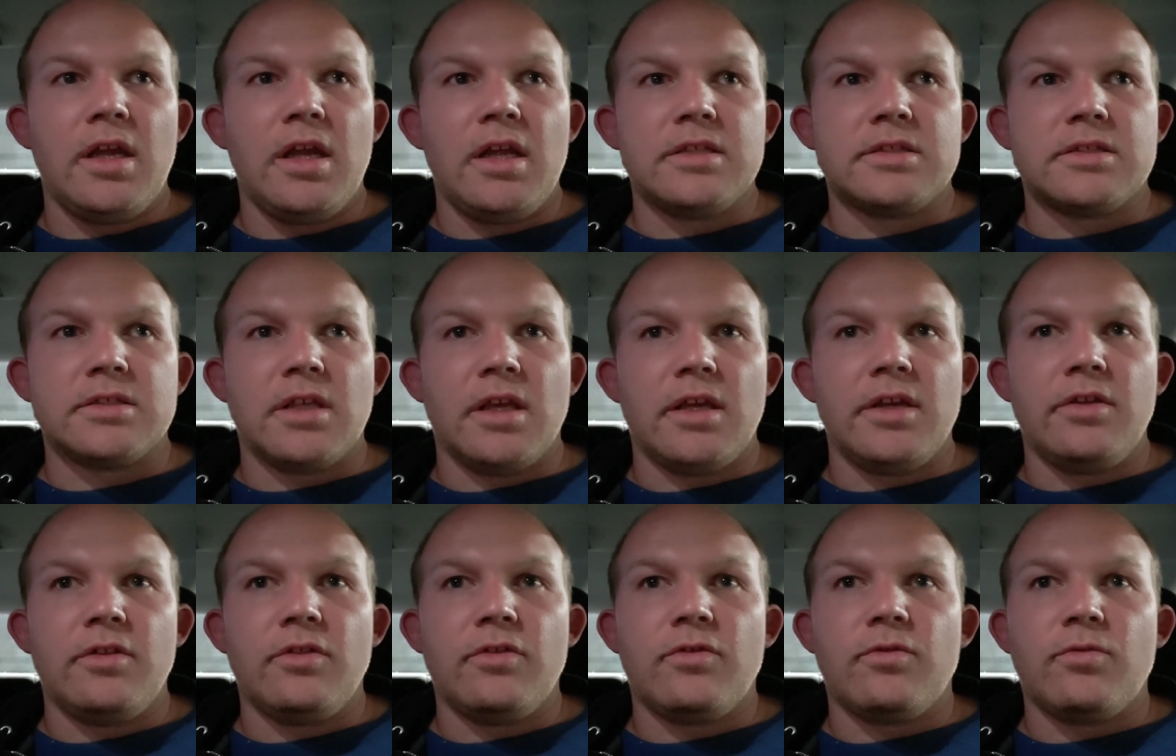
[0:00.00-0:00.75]
it's
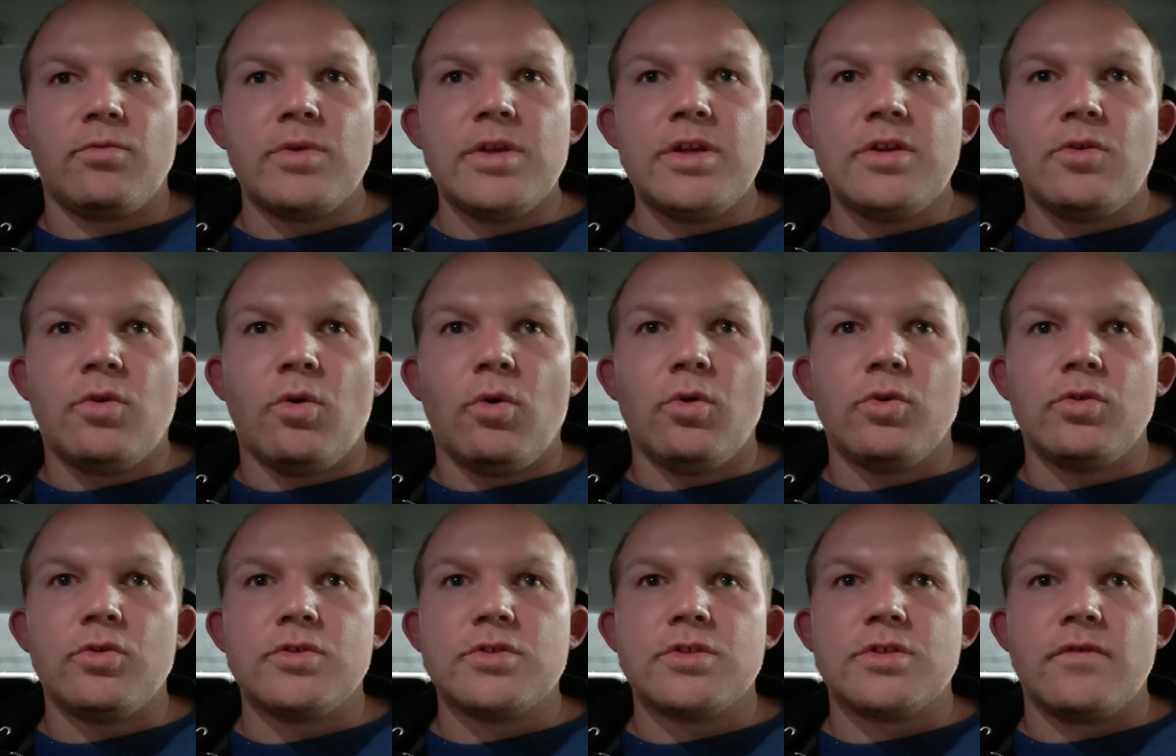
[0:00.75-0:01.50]
like three
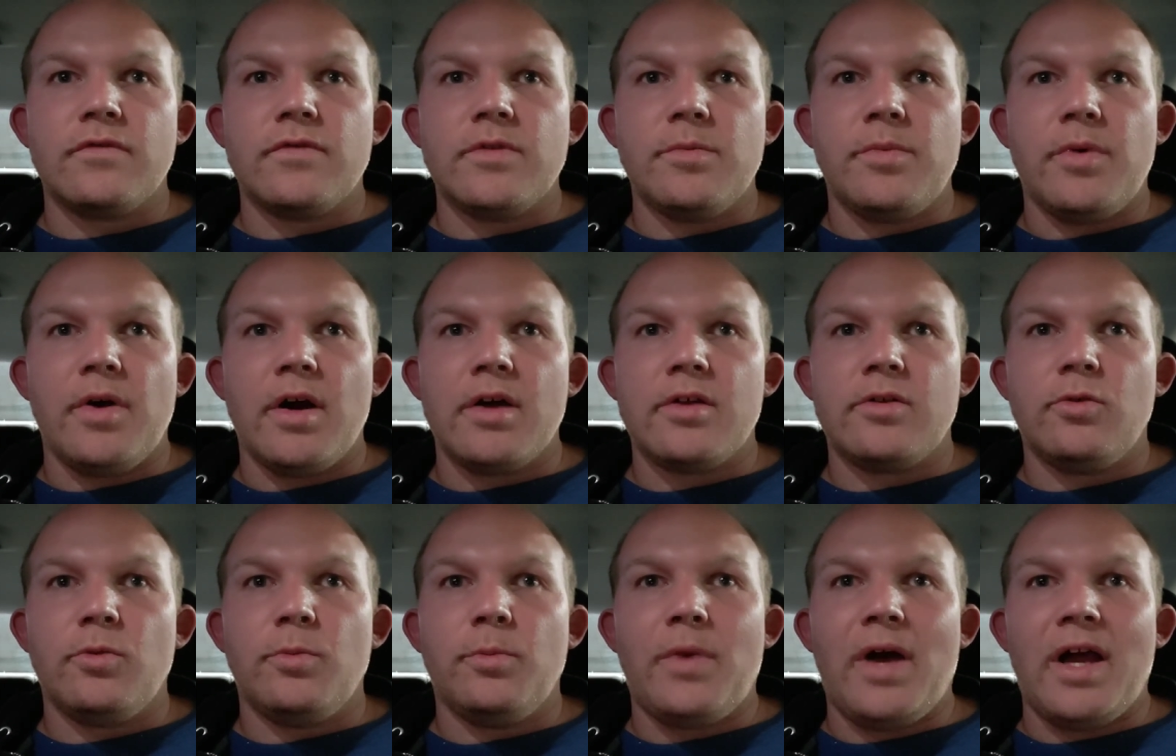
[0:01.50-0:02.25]
quarters of the
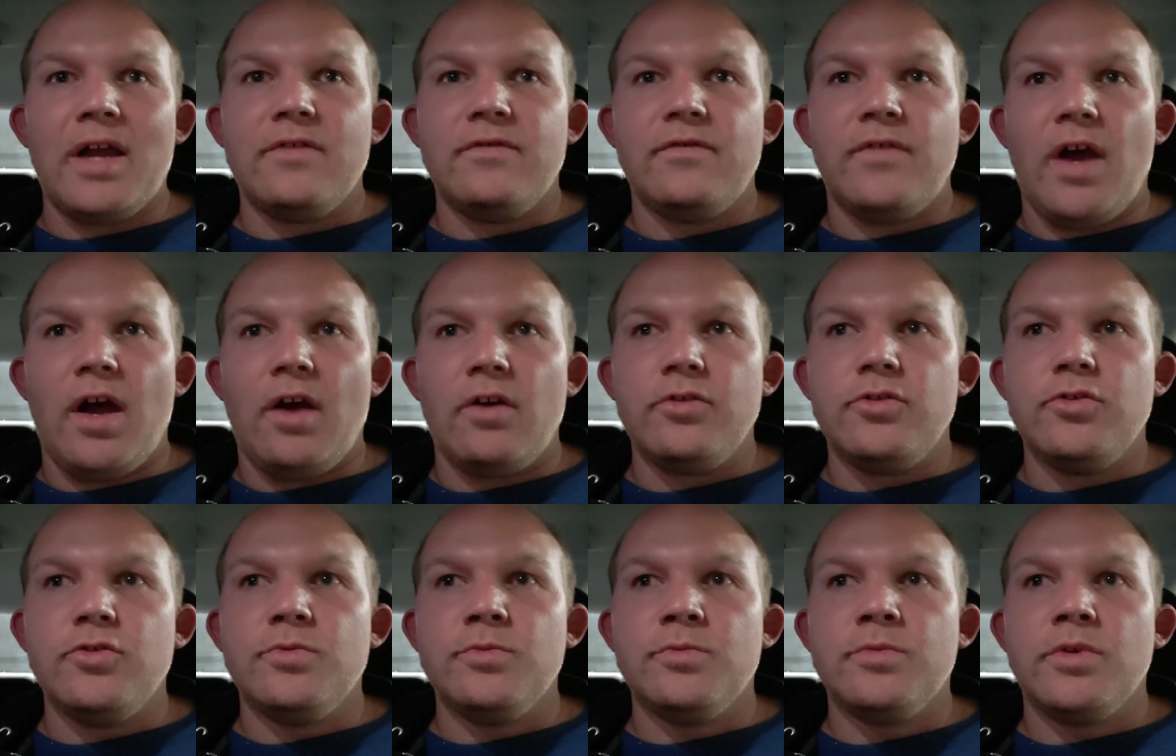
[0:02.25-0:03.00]
bottle by
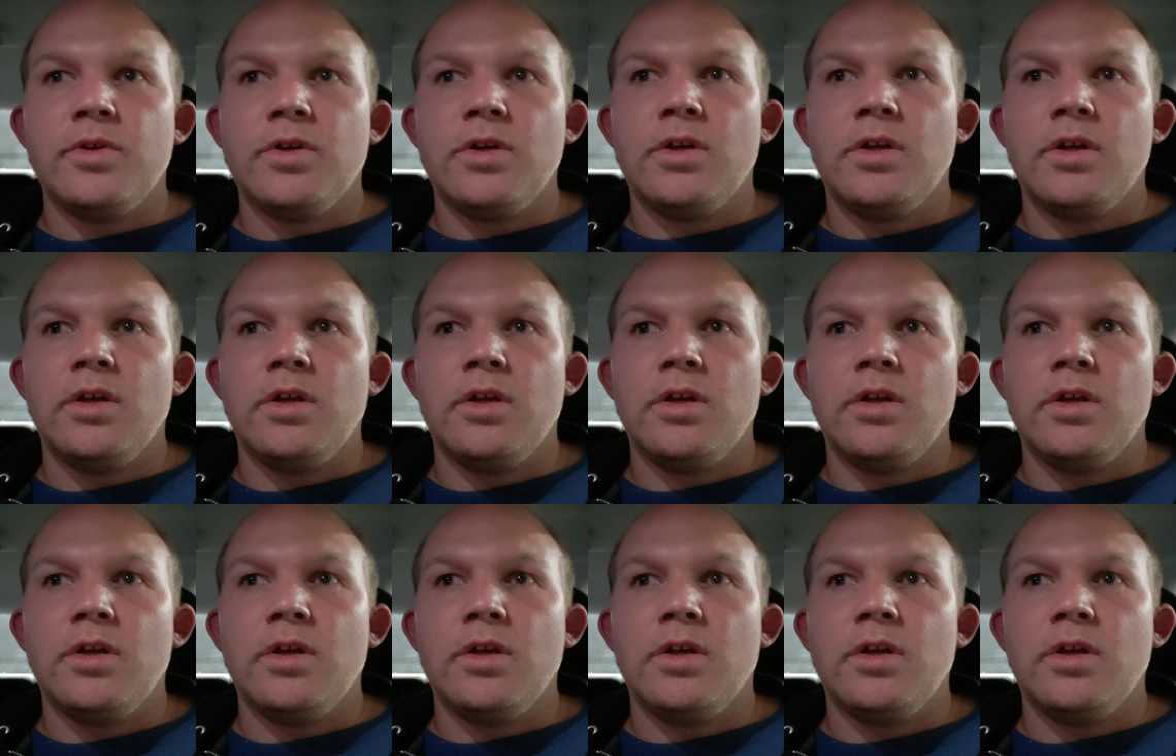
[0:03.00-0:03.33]
volume